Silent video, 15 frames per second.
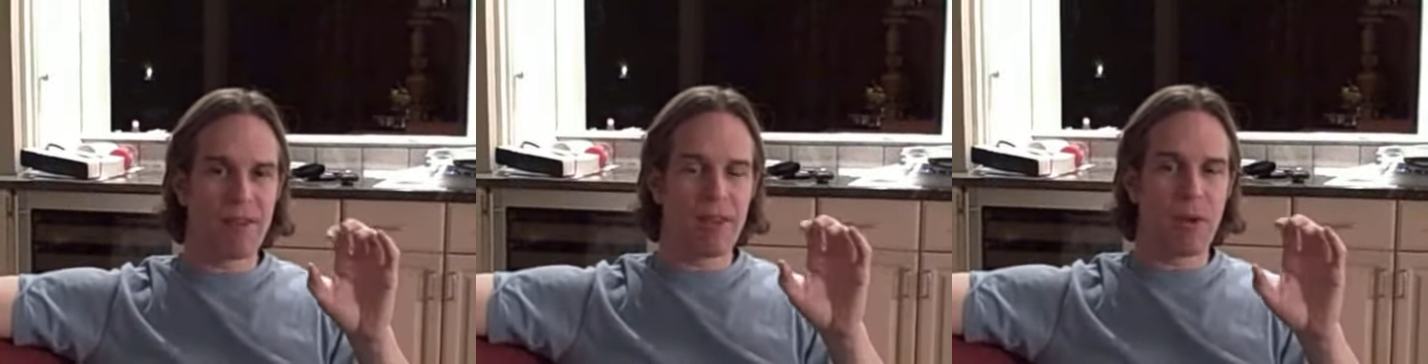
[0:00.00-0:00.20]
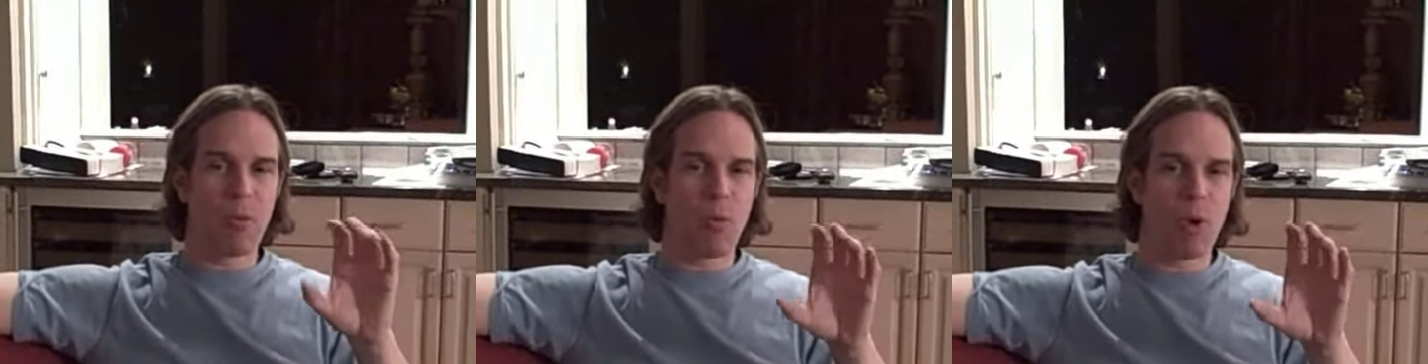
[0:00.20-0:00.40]

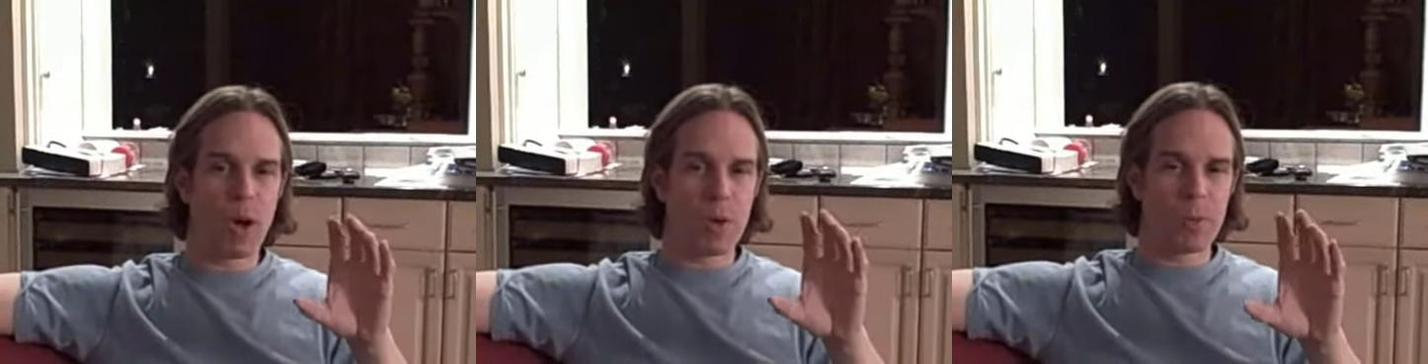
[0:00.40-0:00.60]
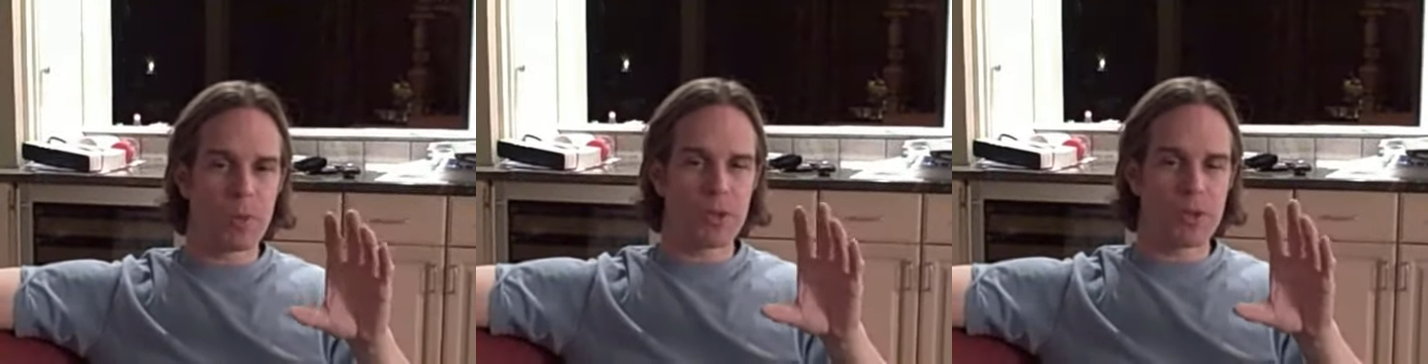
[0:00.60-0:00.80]
and
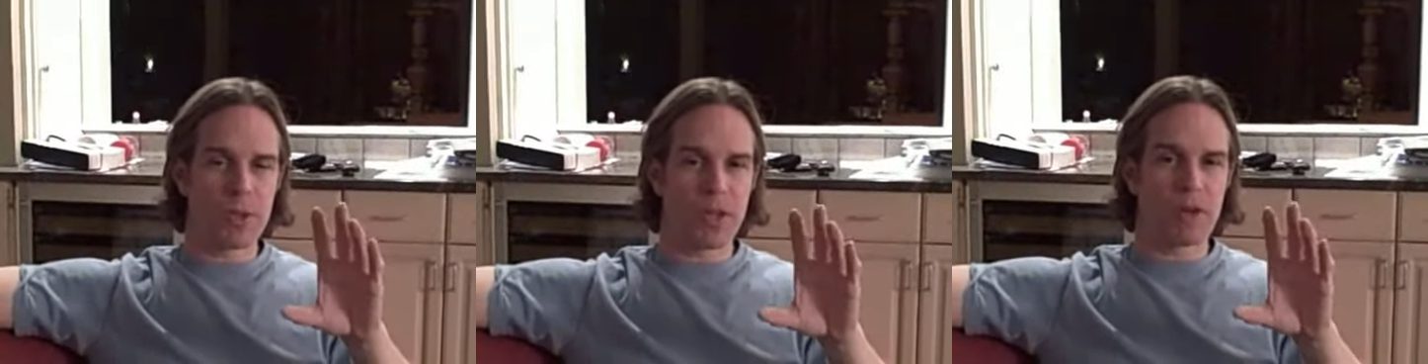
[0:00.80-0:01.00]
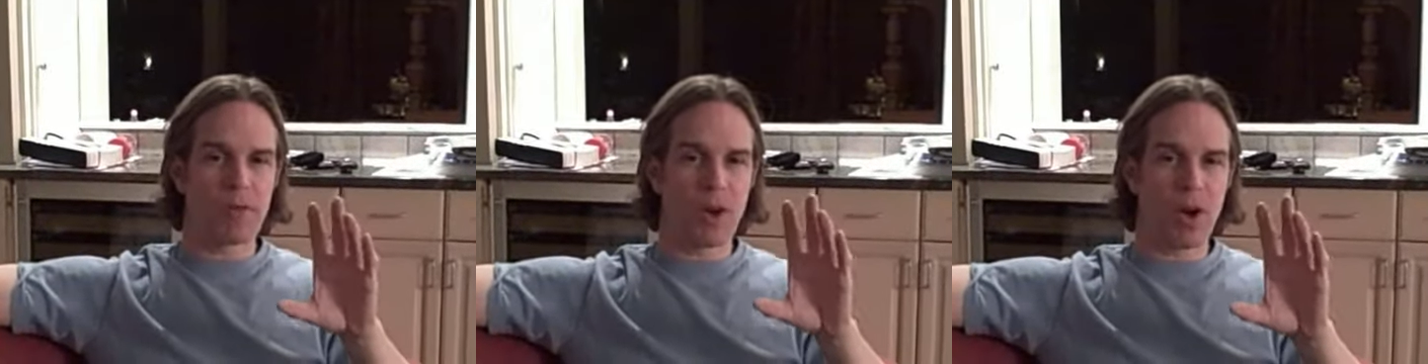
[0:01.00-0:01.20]

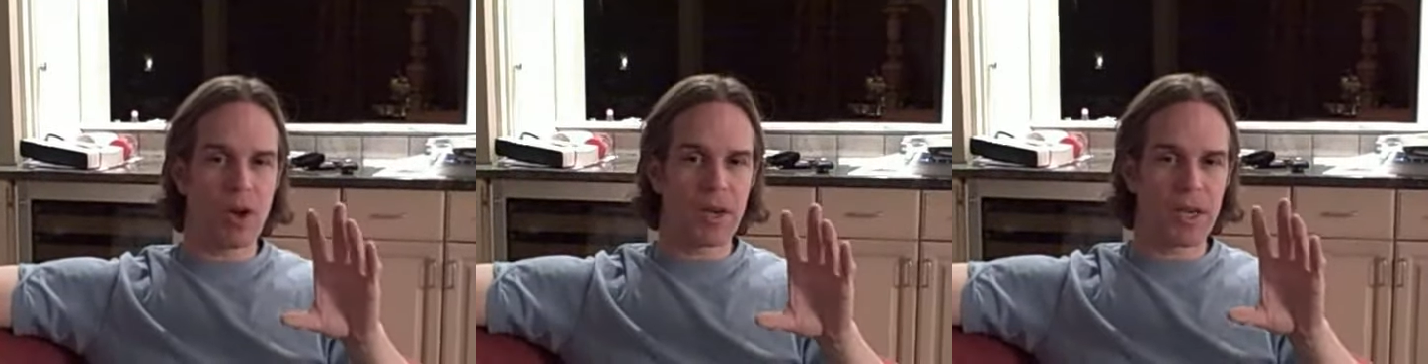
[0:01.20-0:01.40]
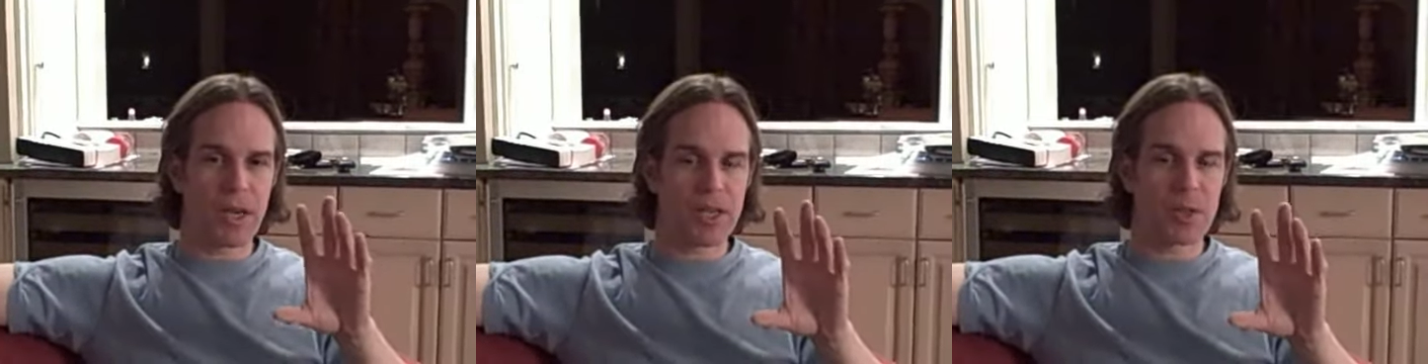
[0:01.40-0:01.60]
1% of
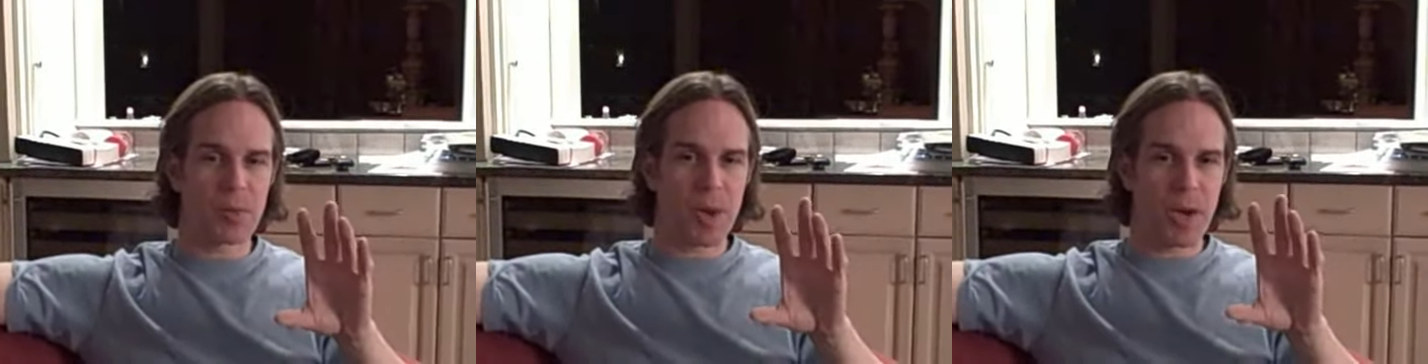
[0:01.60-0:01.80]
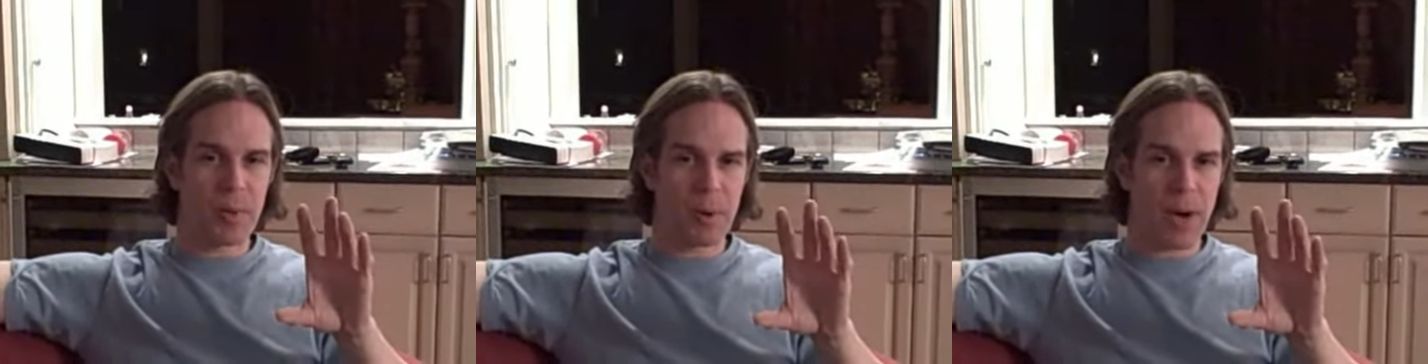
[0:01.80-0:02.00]
all kids in
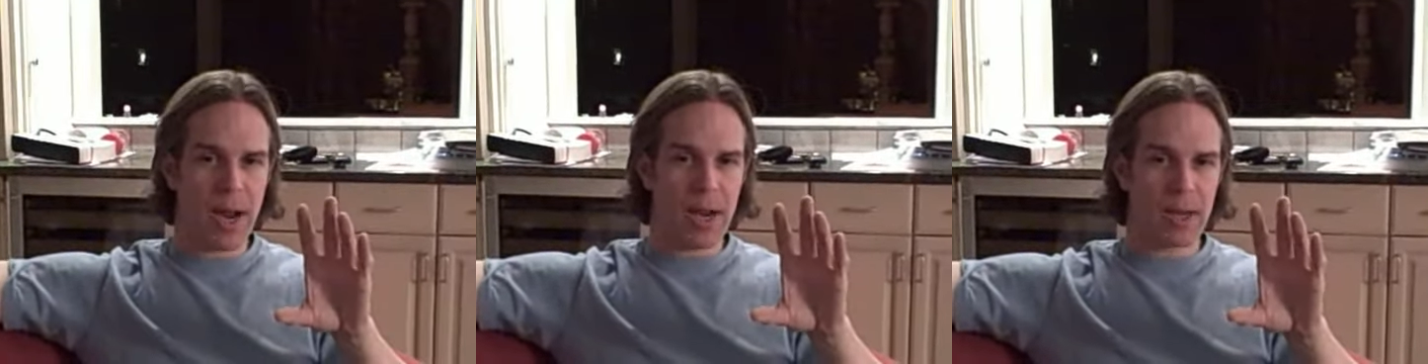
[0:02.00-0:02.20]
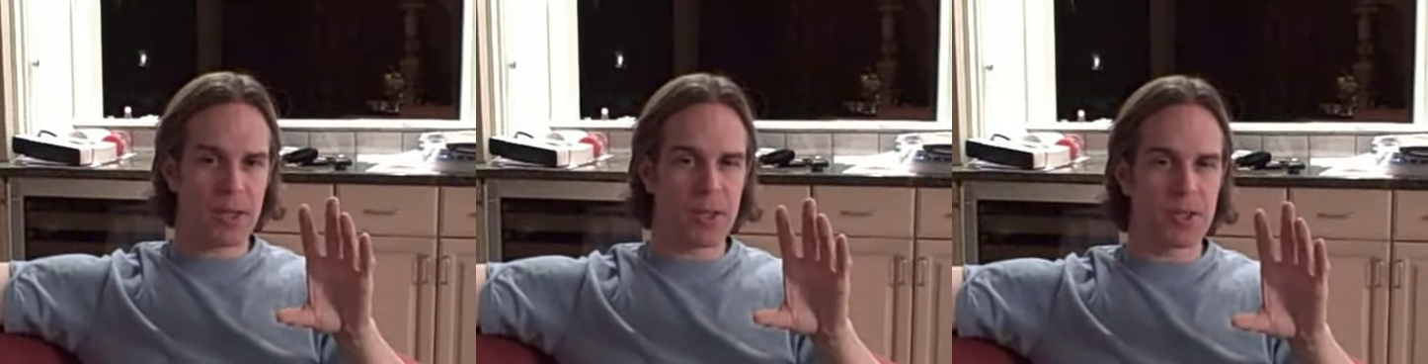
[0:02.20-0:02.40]
my
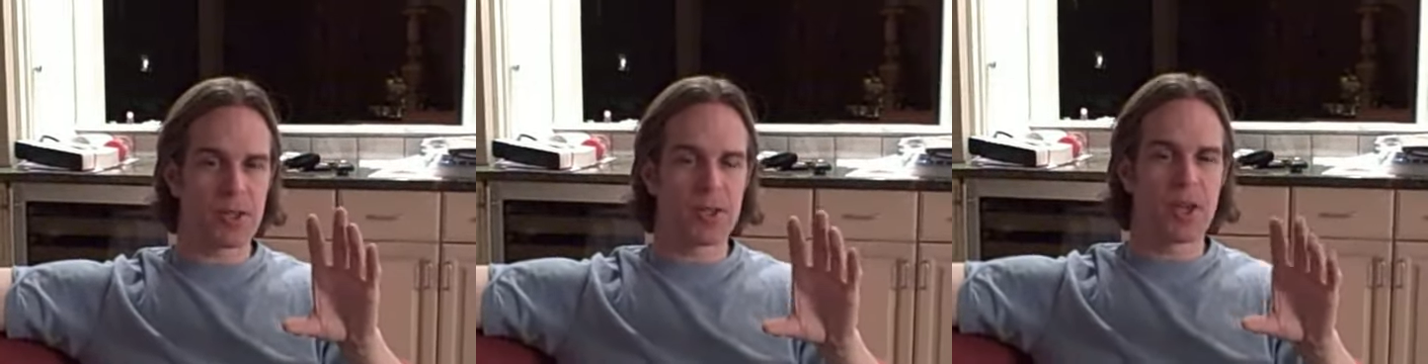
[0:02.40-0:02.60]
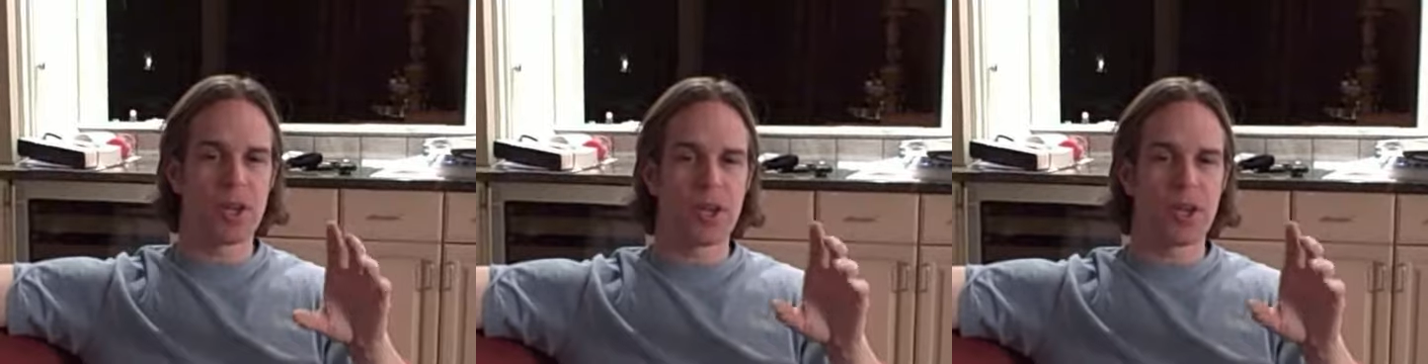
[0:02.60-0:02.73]
practice